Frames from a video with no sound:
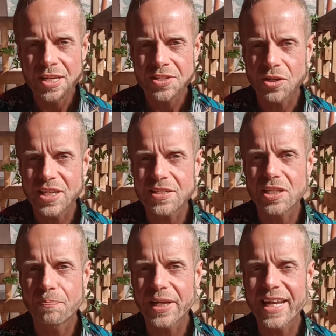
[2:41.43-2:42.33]
So this is
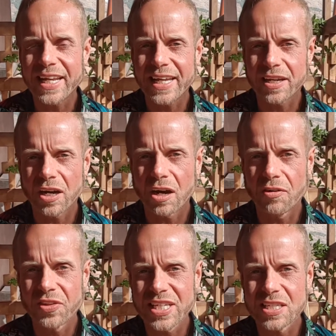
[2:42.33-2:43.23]
the beginning
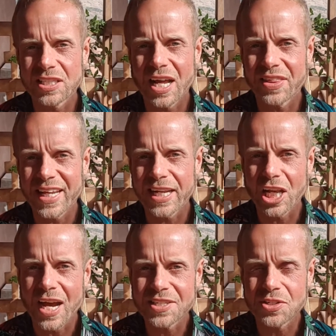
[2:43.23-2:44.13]
of, this is like the
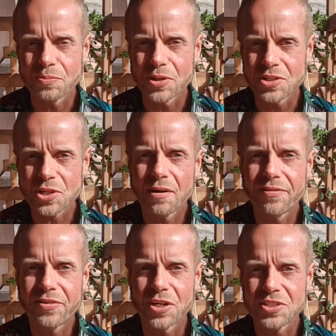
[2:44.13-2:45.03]
enlightenment of
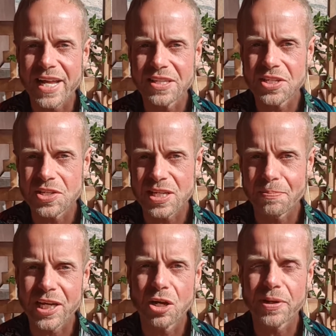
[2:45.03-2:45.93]
first density,
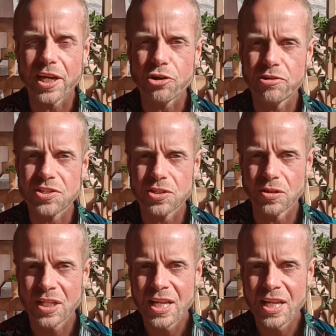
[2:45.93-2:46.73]
becoming a crystal.